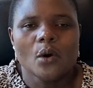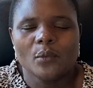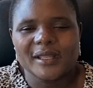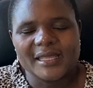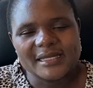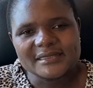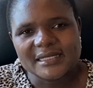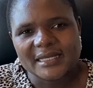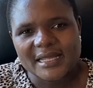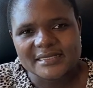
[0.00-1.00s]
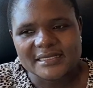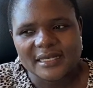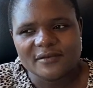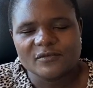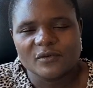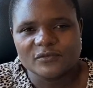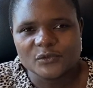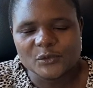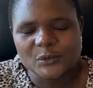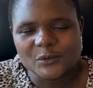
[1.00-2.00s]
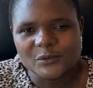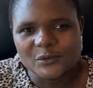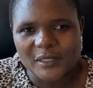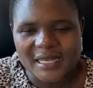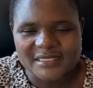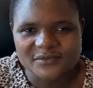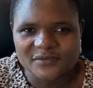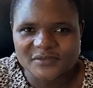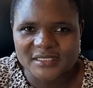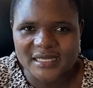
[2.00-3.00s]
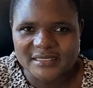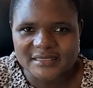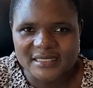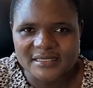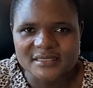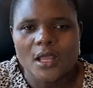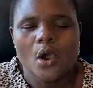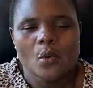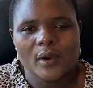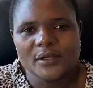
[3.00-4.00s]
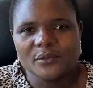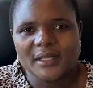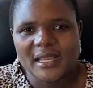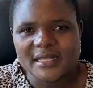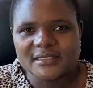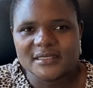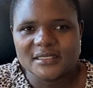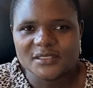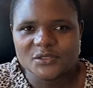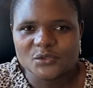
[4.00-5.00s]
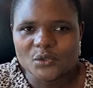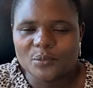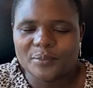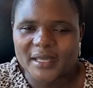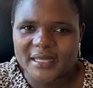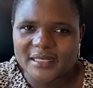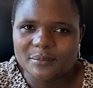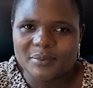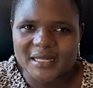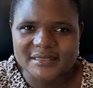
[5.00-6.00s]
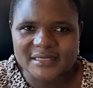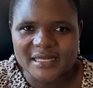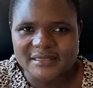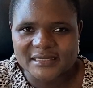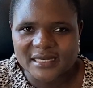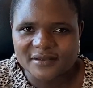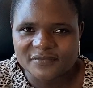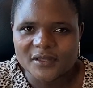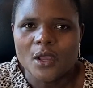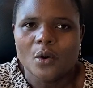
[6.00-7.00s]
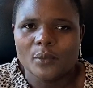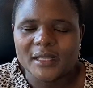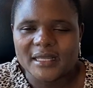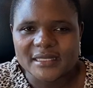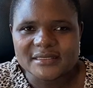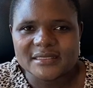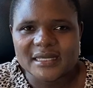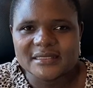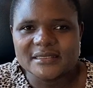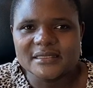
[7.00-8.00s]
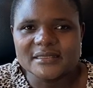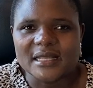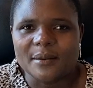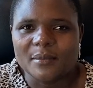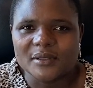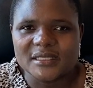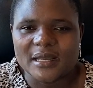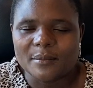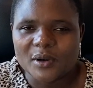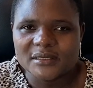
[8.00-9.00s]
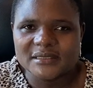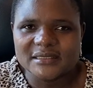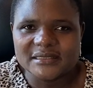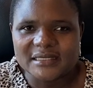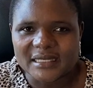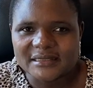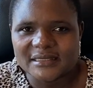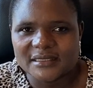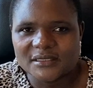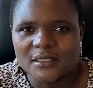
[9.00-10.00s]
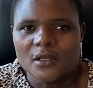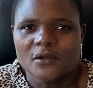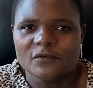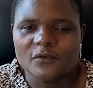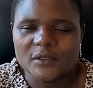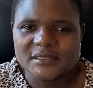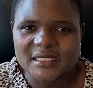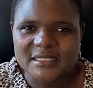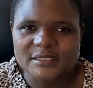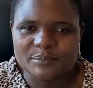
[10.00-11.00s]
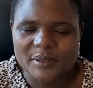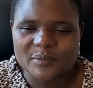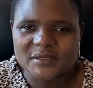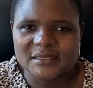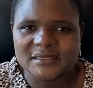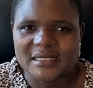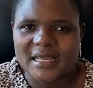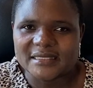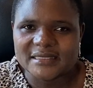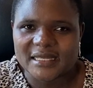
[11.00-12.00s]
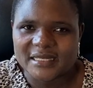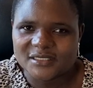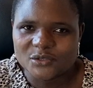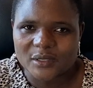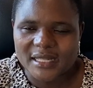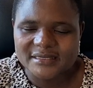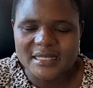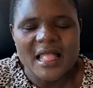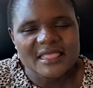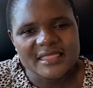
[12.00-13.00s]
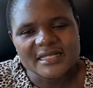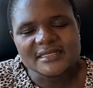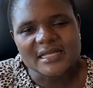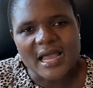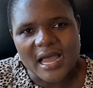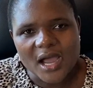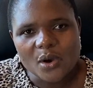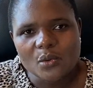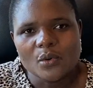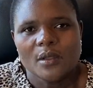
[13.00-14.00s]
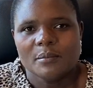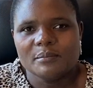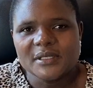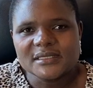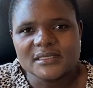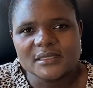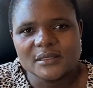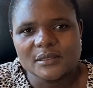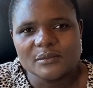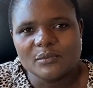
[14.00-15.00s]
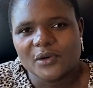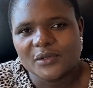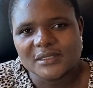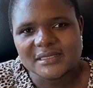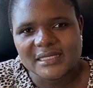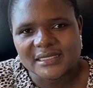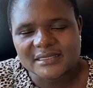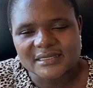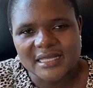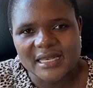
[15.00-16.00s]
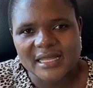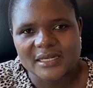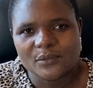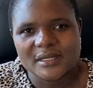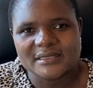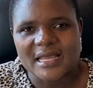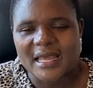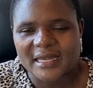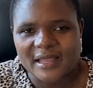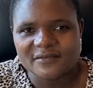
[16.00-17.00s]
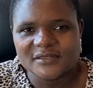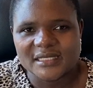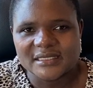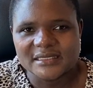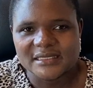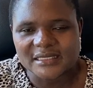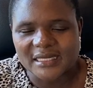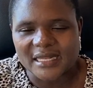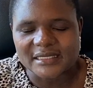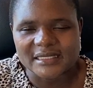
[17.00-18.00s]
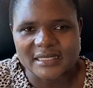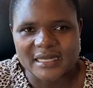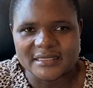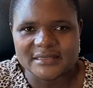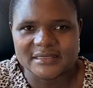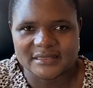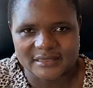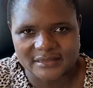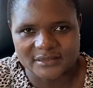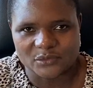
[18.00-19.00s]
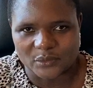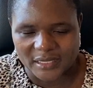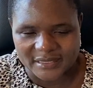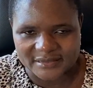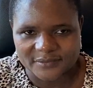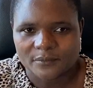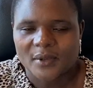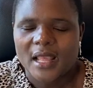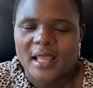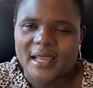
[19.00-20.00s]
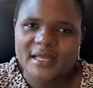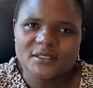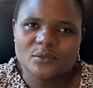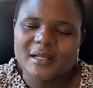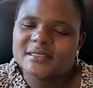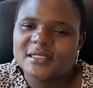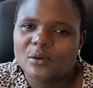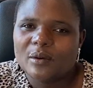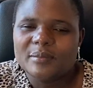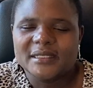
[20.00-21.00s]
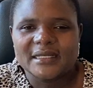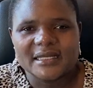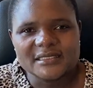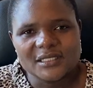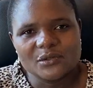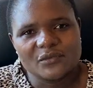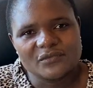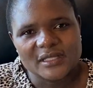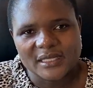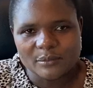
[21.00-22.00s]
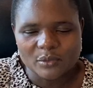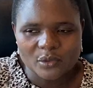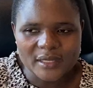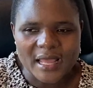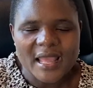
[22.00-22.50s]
We get an ads levy of $2.58. When we add these two payee plus ads levy, we get that the amount deducted for tax purposes is $88. That's how Mr. Moyo's net salary was arrived at $396. And what's the obligation of the employer?